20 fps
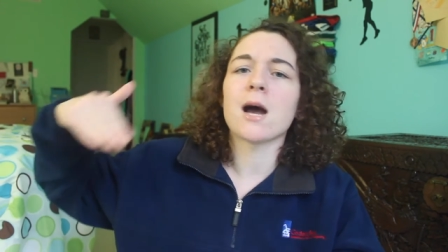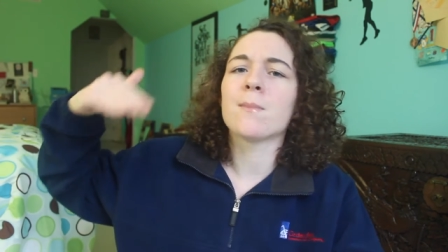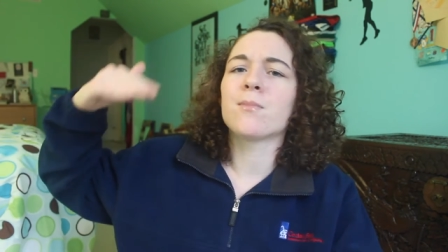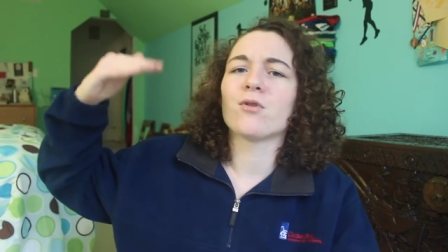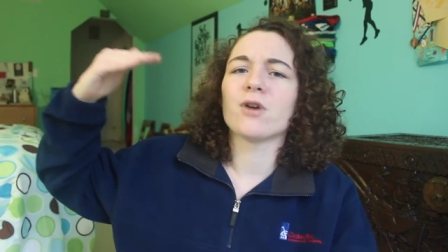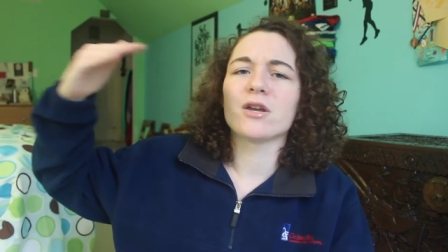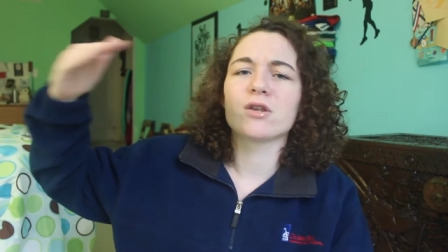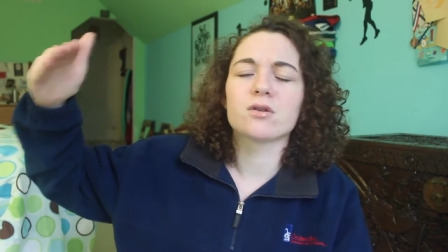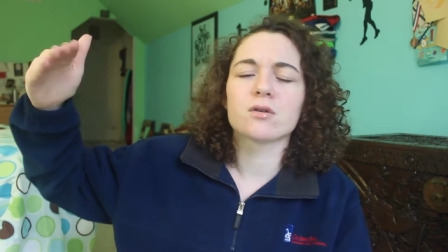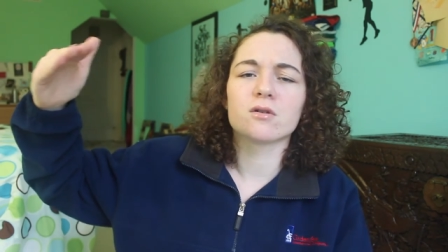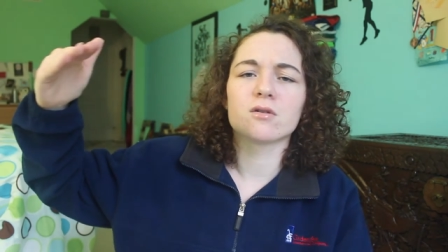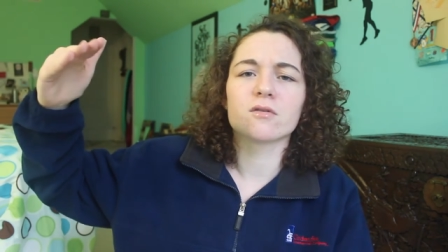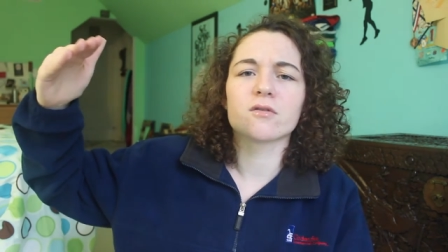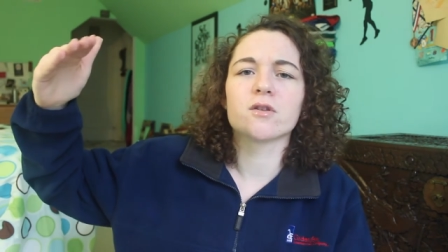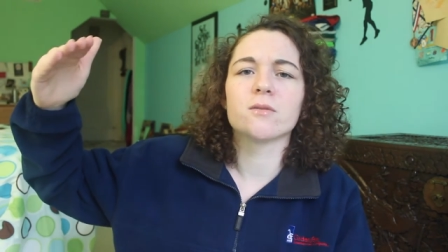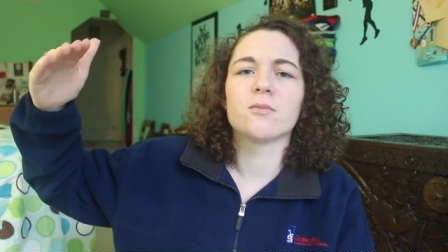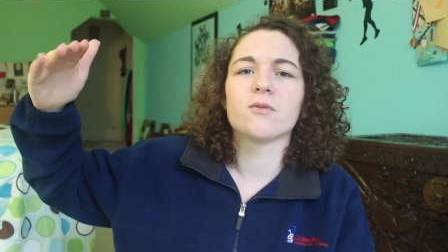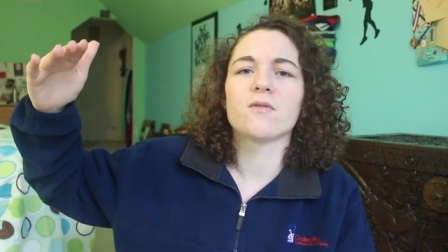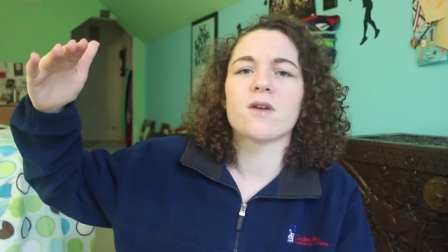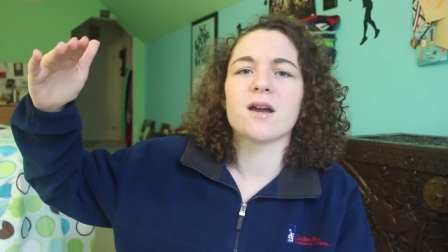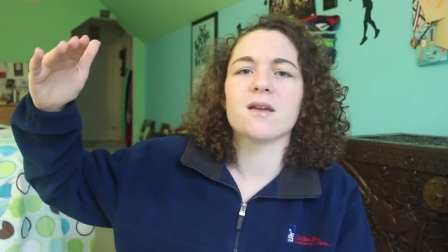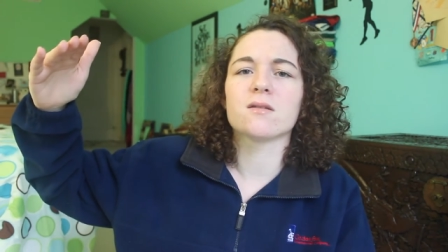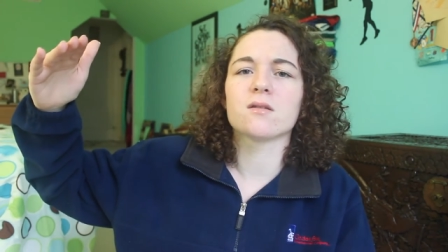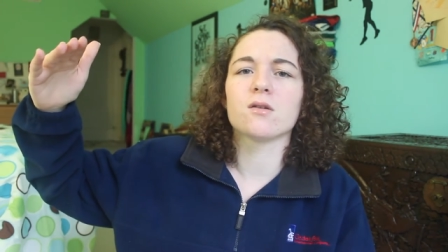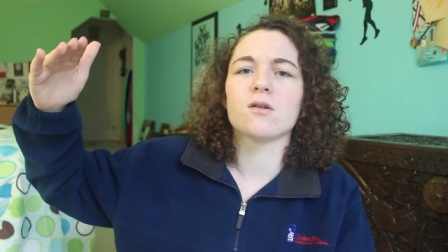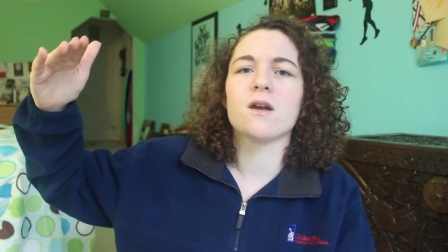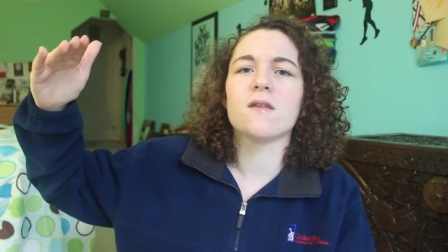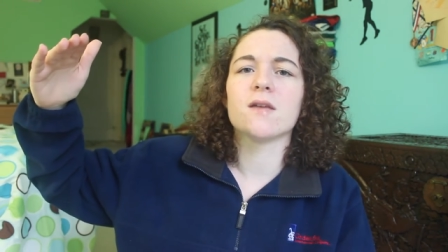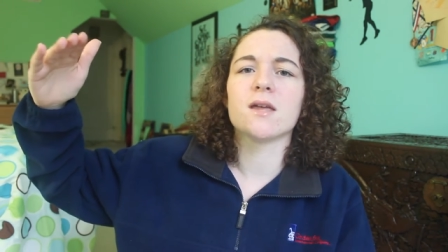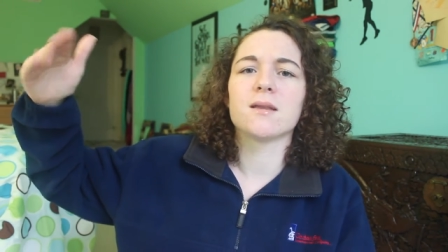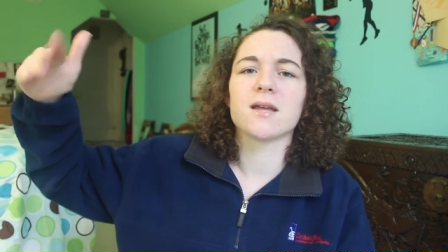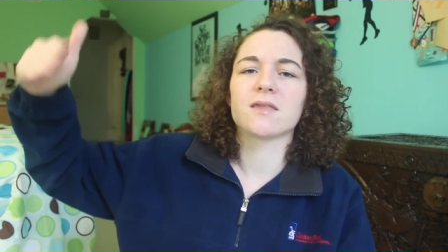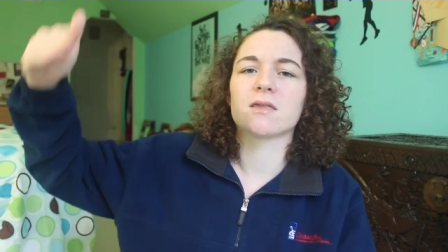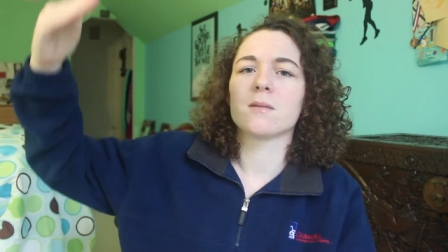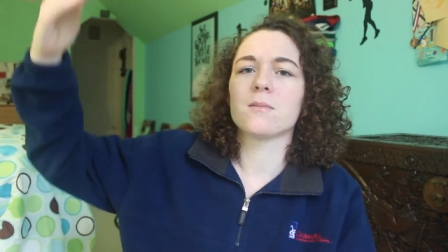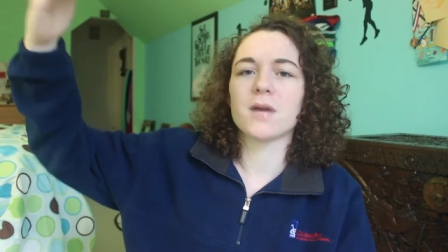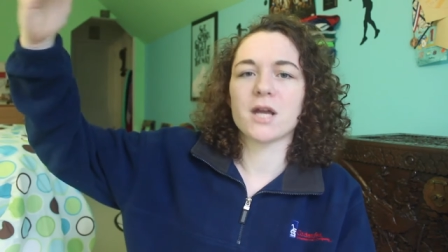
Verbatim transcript: operational supervisor, and then like the